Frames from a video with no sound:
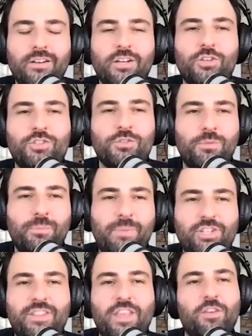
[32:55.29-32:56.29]
because you've
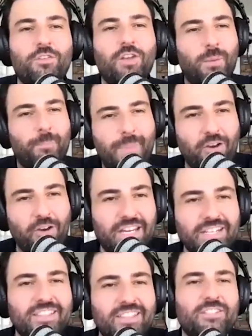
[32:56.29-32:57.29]
mentioned that you kind of married
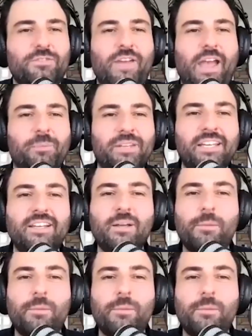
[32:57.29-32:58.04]
into this family,